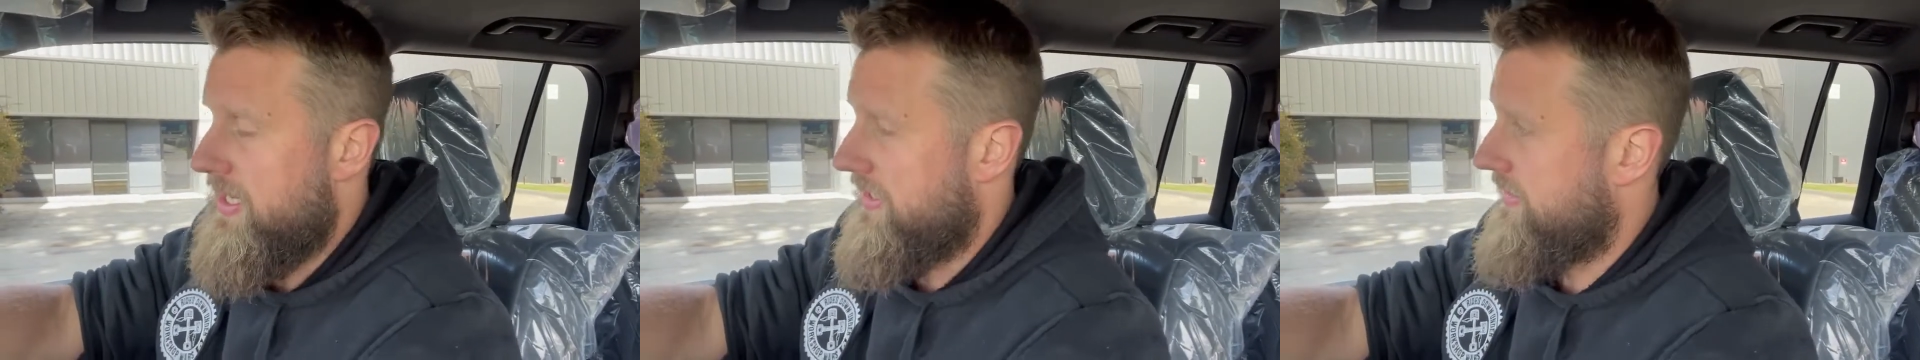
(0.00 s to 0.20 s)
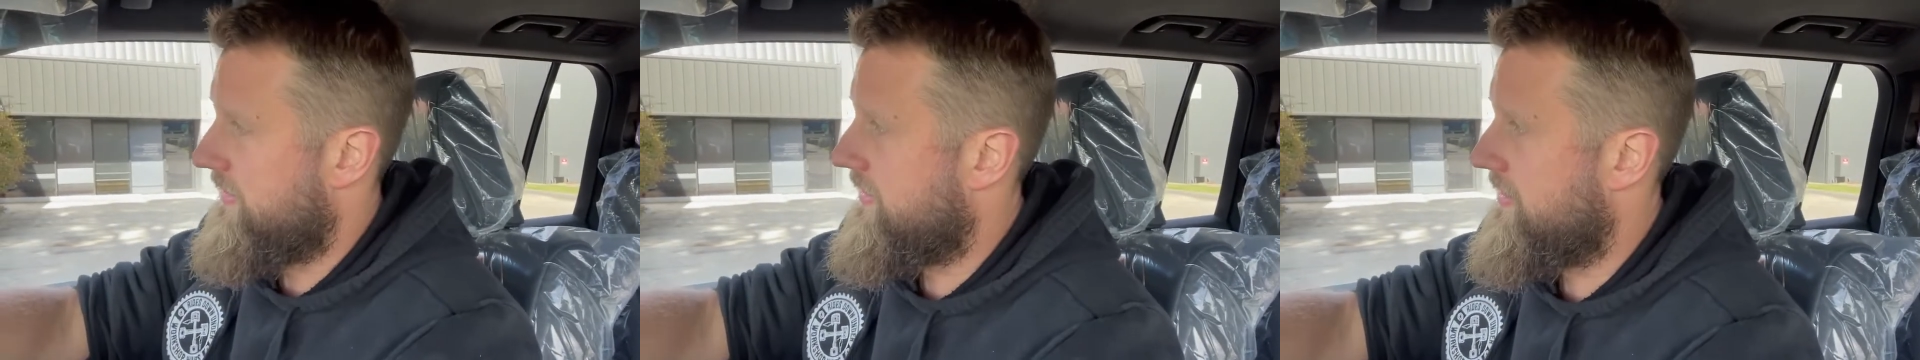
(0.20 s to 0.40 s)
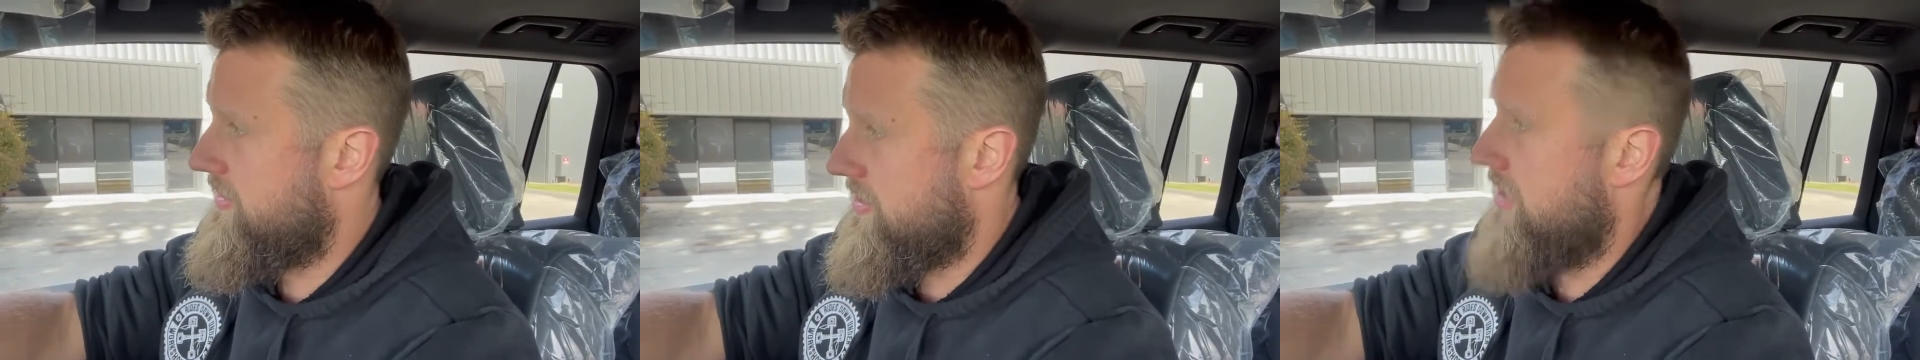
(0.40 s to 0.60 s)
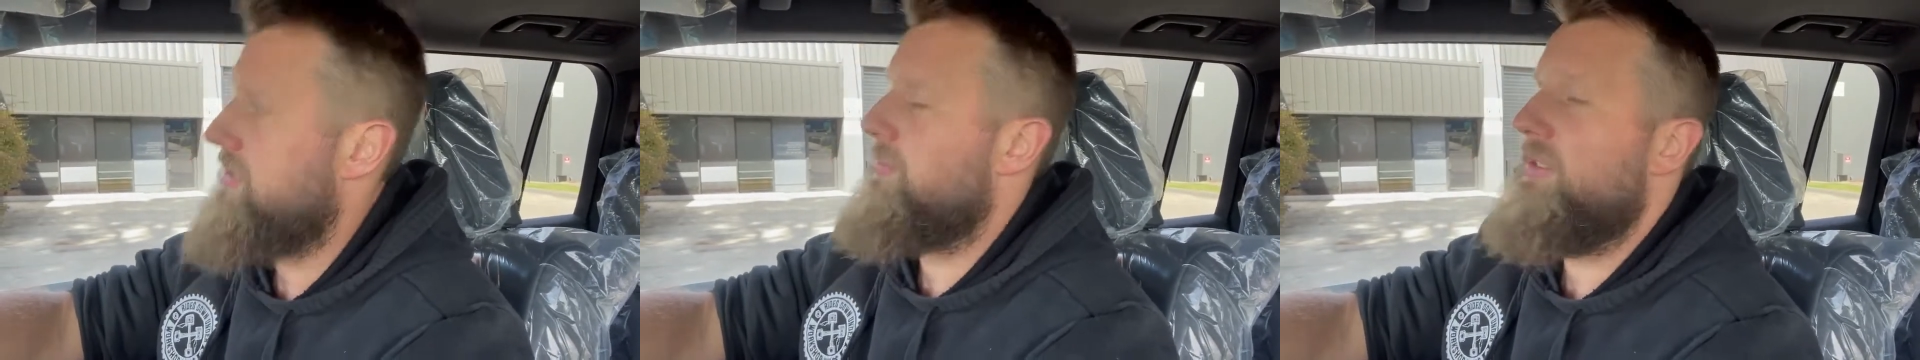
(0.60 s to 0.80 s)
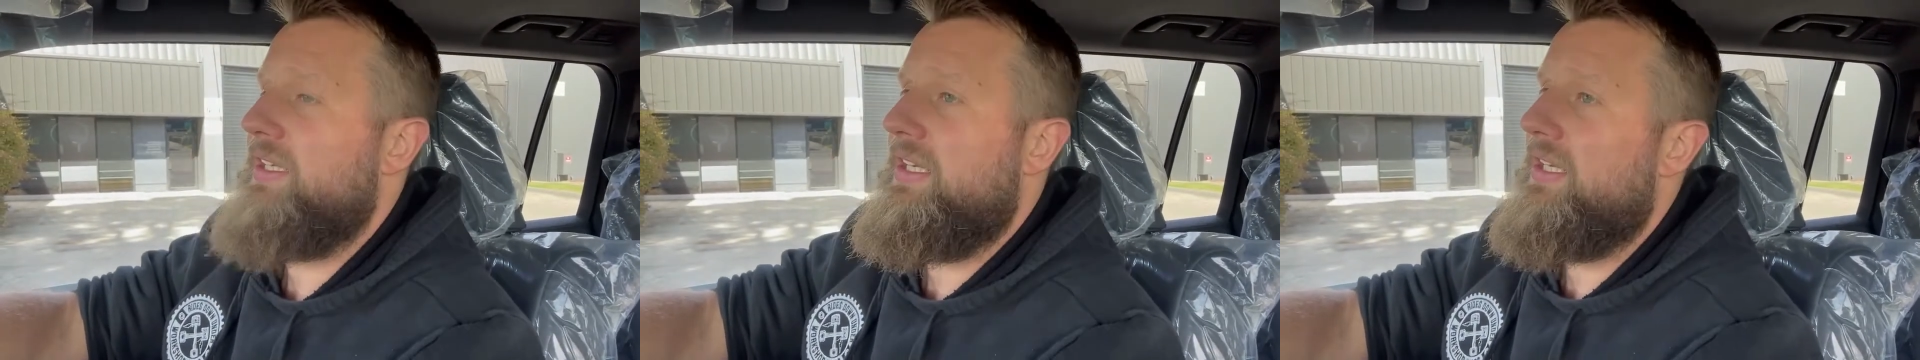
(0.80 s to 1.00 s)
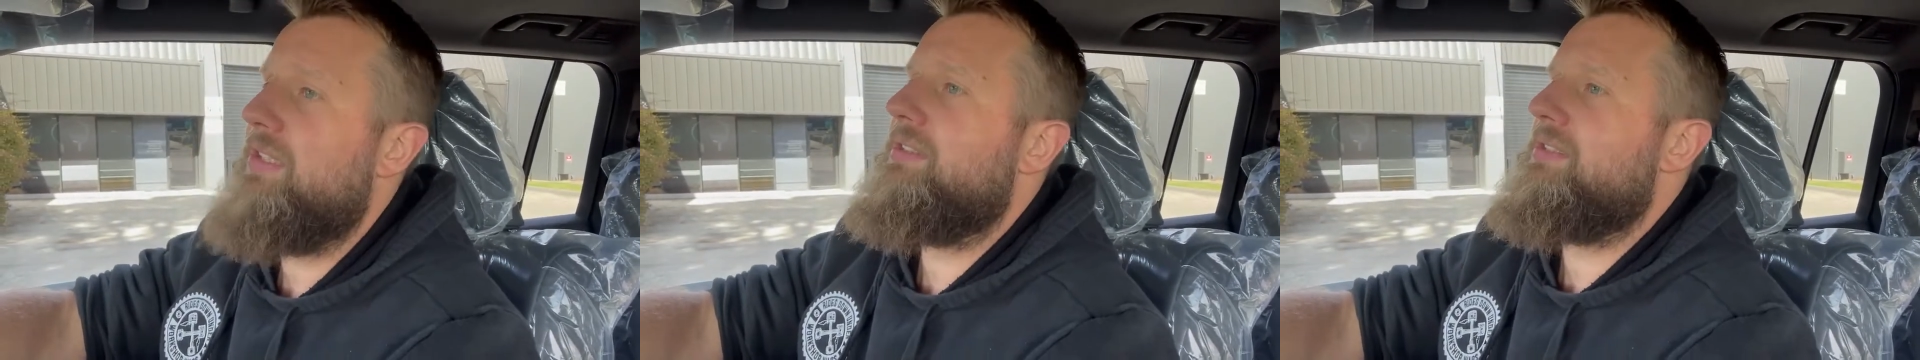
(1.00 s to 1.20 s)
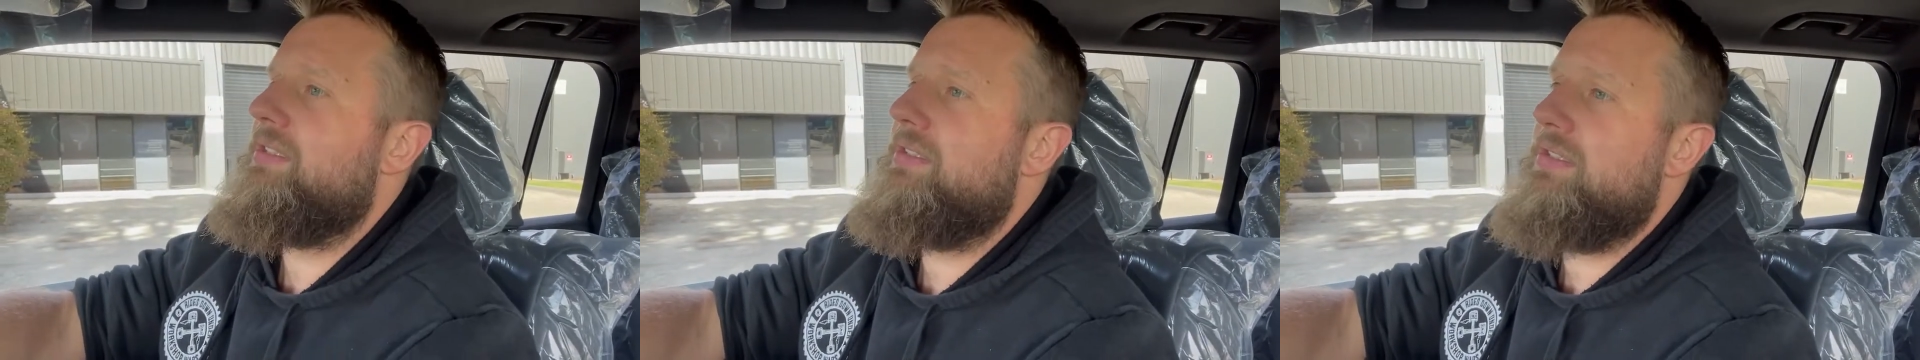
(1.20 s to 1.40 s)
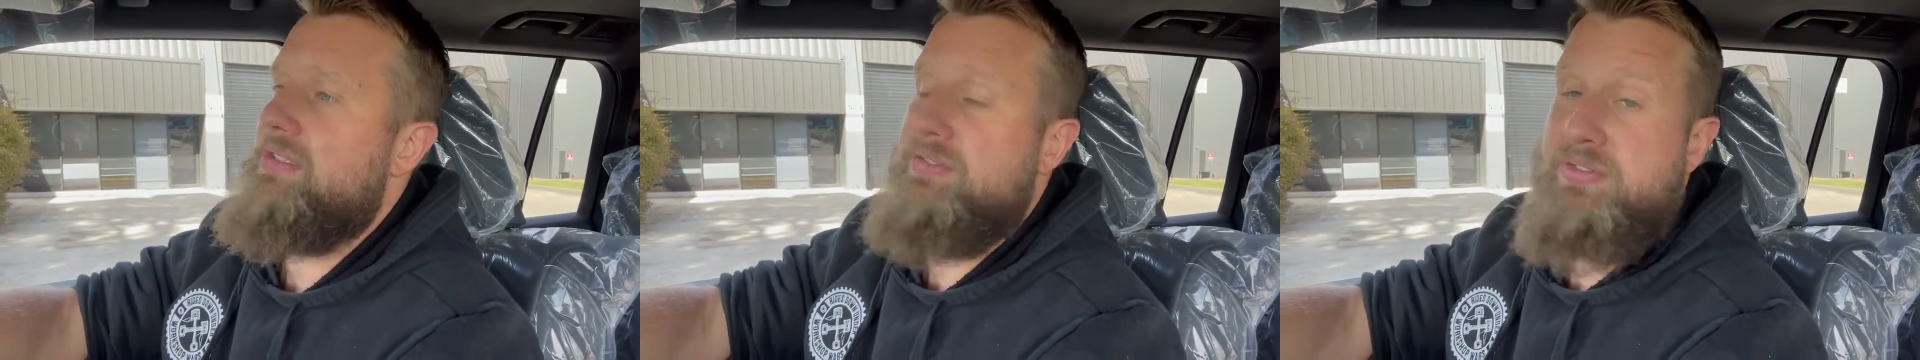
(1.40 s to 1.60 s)
You genuinely cannot tell the
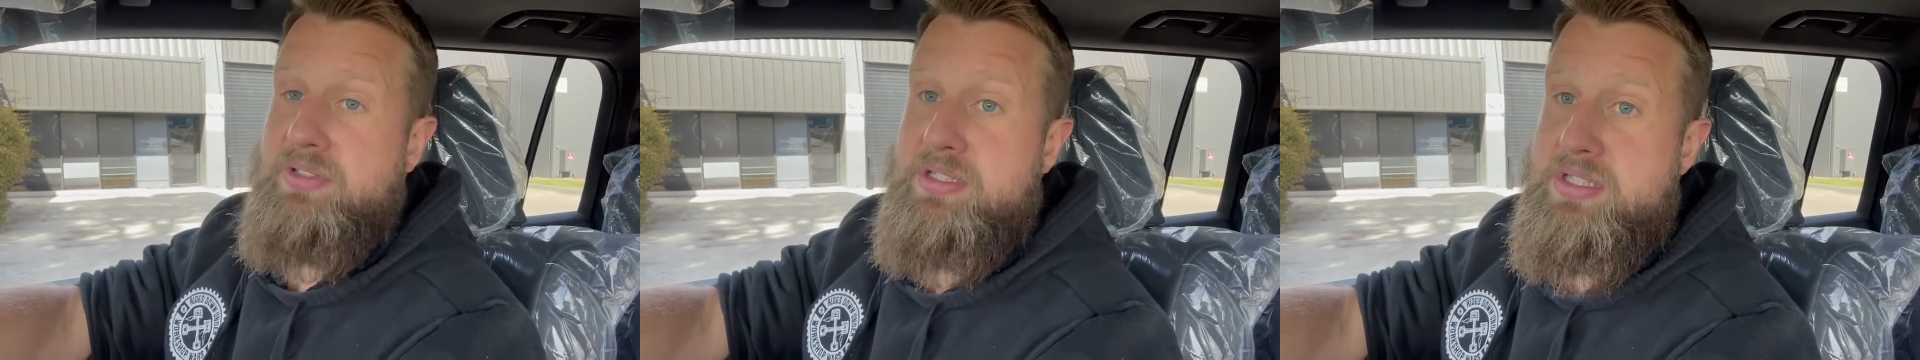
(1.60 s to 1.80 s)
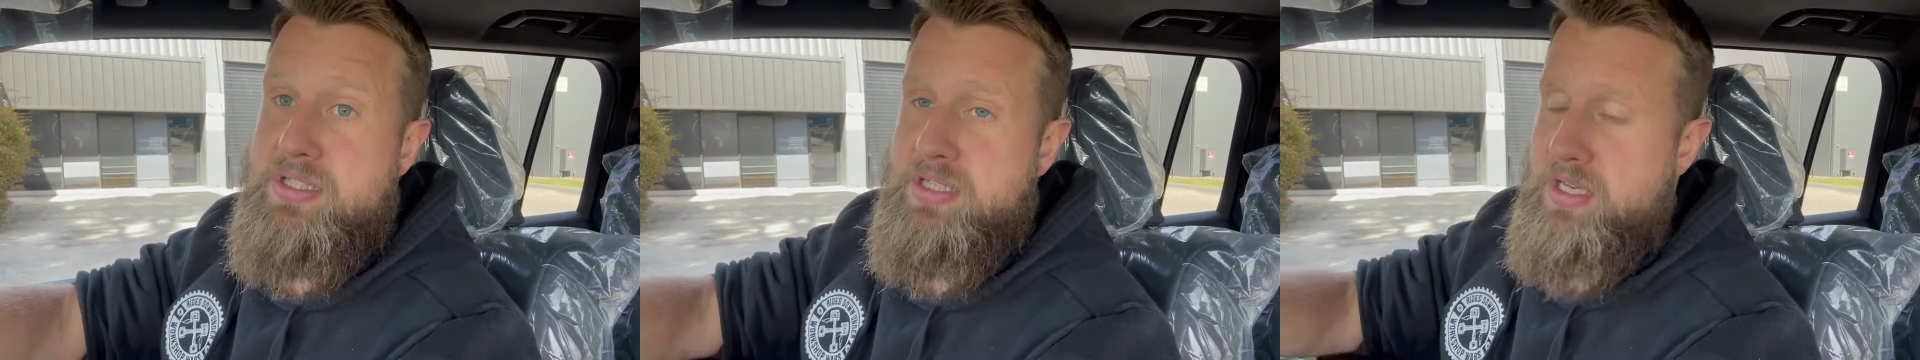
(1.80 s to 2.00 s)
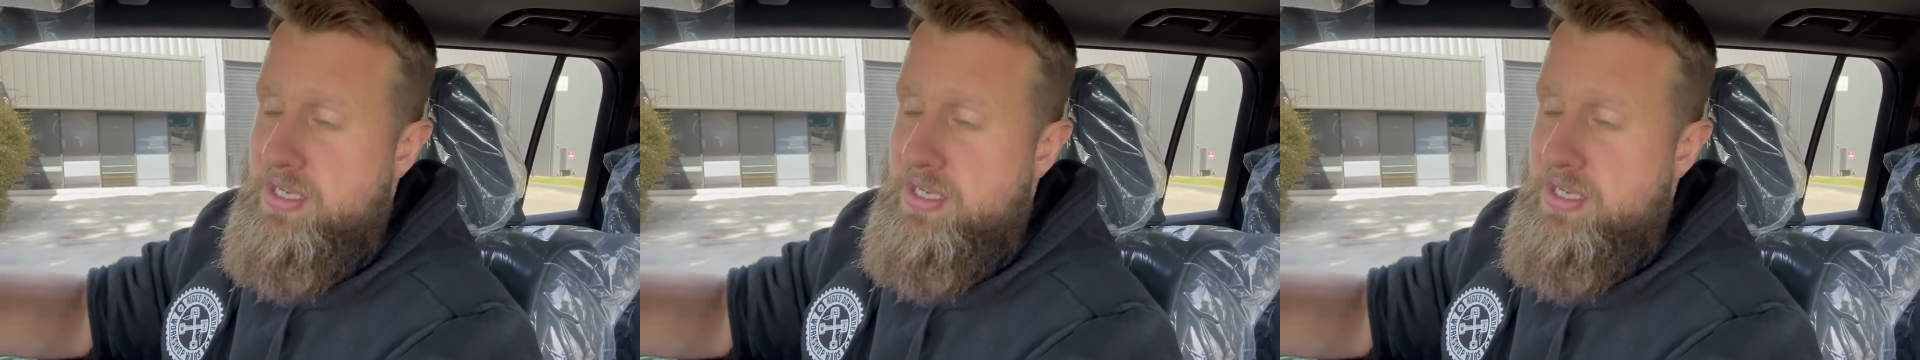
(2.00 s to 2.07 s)
difference